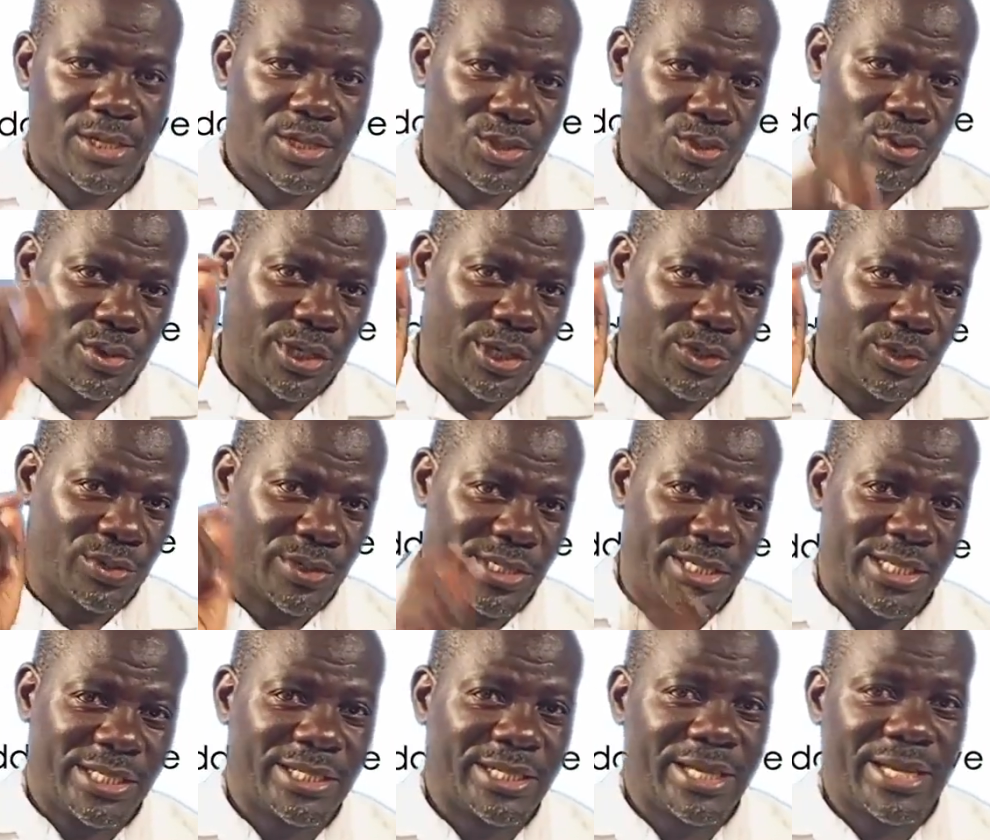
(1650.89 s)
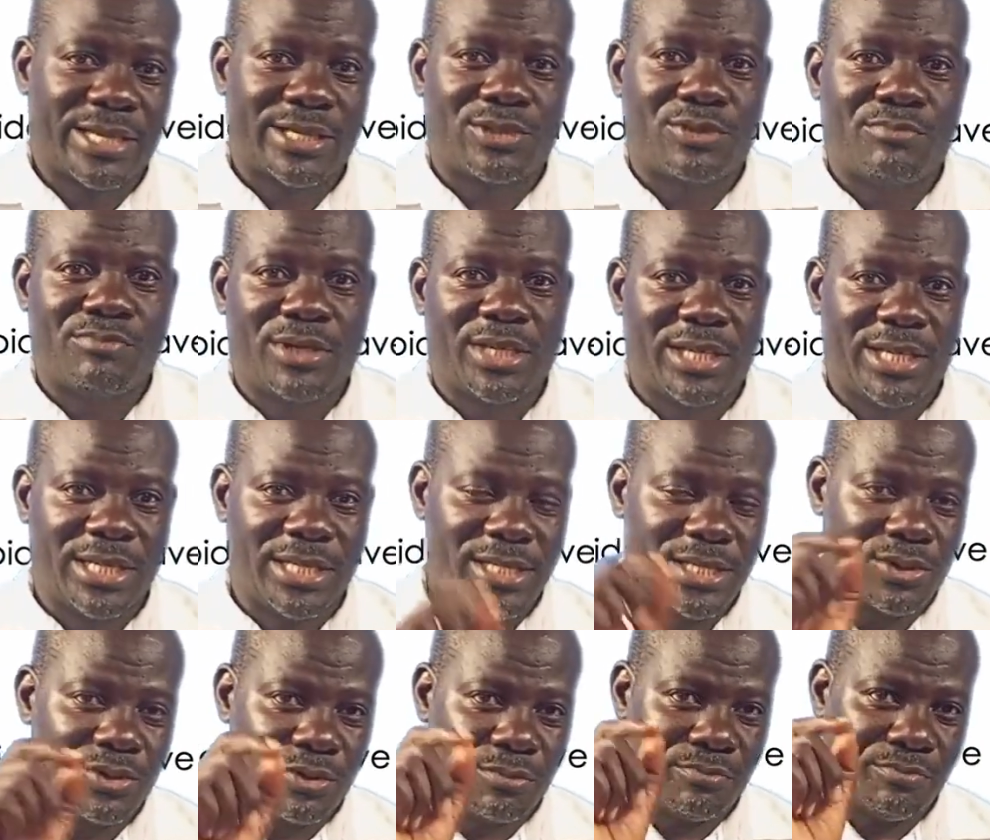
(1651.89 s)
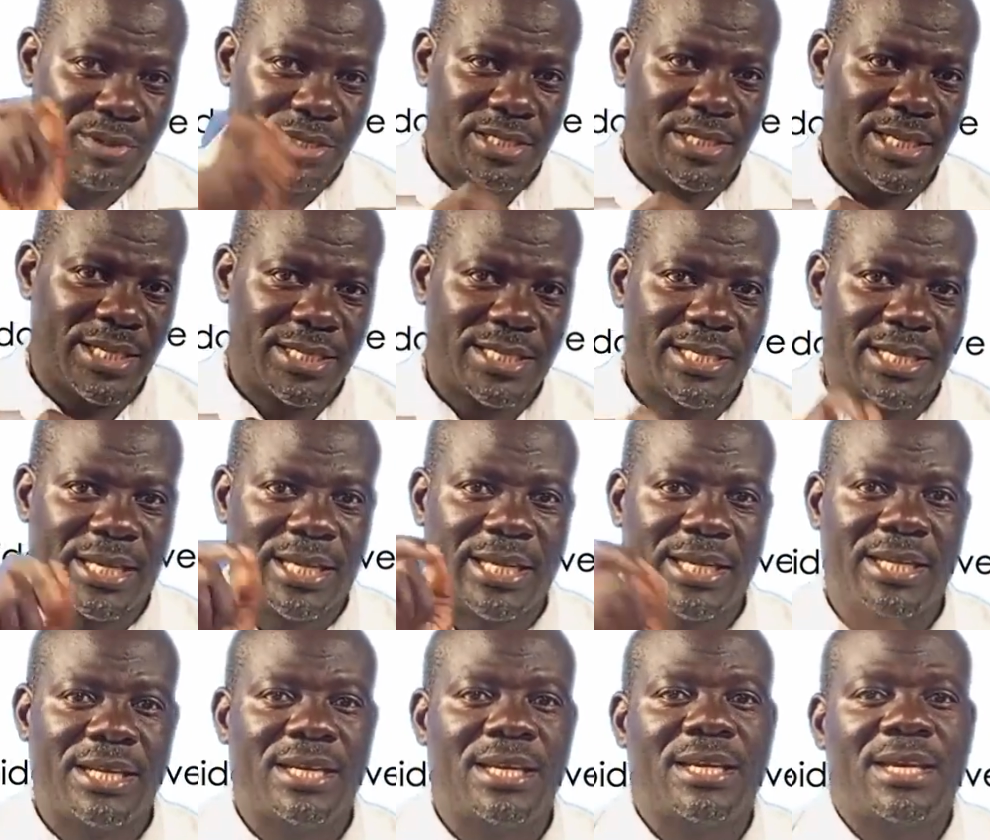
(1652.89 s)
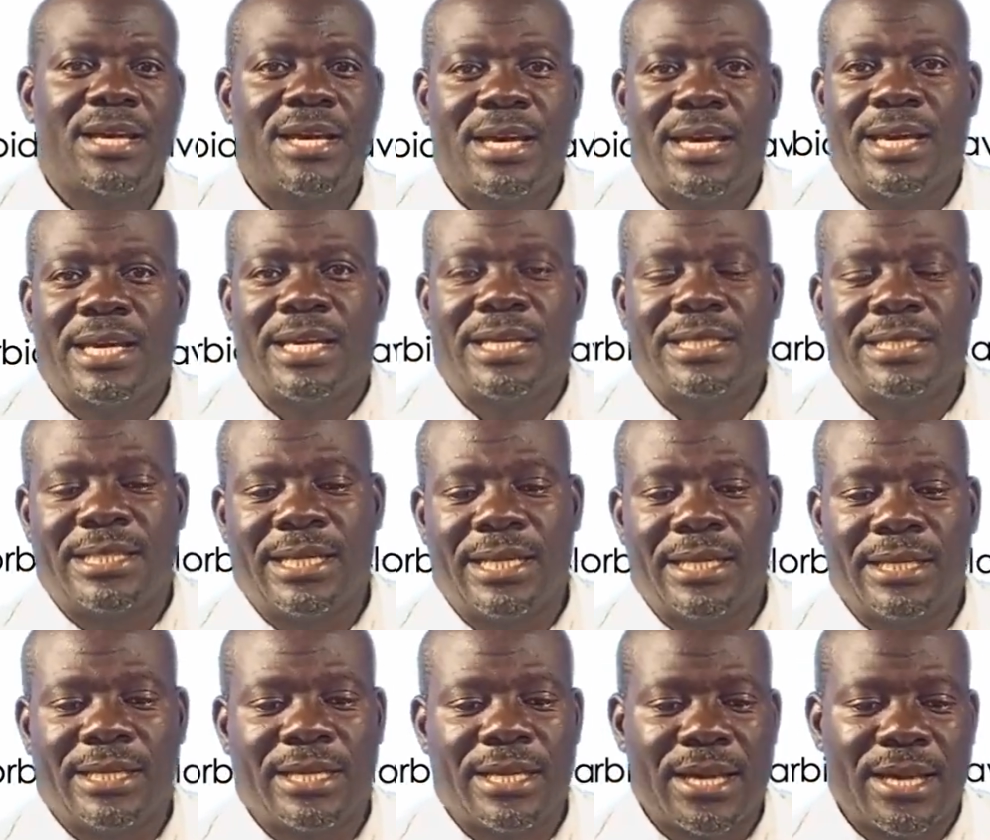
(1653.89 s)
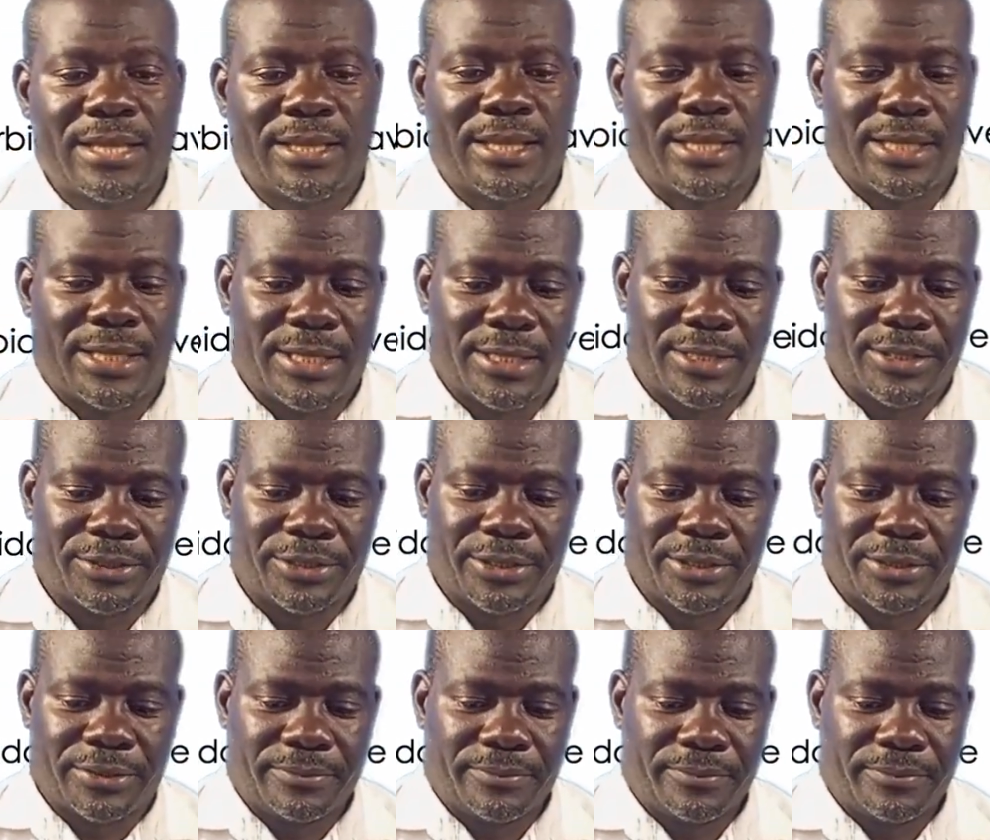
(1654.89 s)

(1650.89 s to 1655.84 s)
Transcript: So it was declared to be illegal business in 1833.